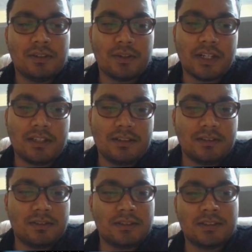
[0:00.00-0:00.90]
Okay,
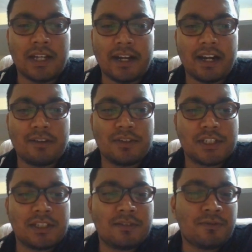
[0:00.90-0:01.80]
slight
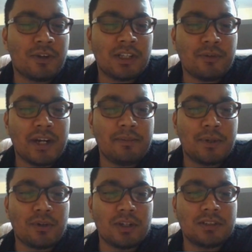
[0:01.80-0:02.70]
advantage for the white
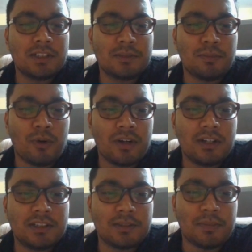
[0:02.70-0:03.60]
because this pawn
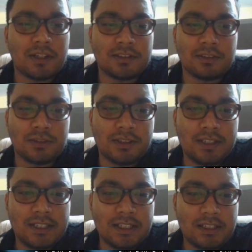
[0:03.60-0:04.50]
is a passer.
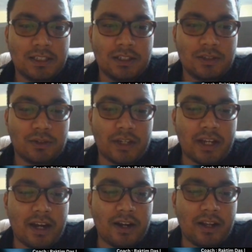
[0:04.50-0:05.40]
Okay,
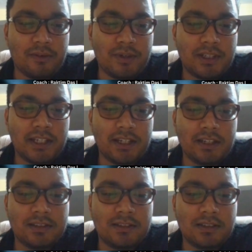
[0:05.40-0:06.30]
and everything
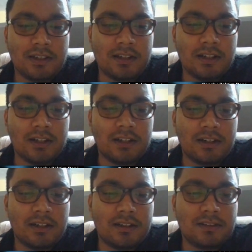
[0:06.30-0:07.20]
is
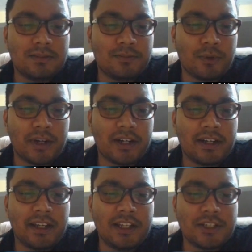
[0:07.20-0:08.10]
uh,
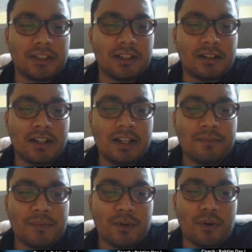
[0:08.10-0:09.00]
protecting each other,
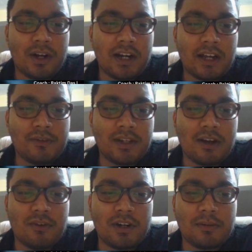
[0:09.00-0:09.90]
all are having
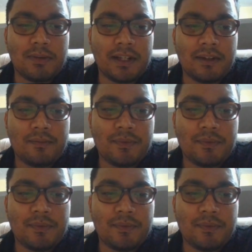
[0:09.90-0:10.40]
counter play.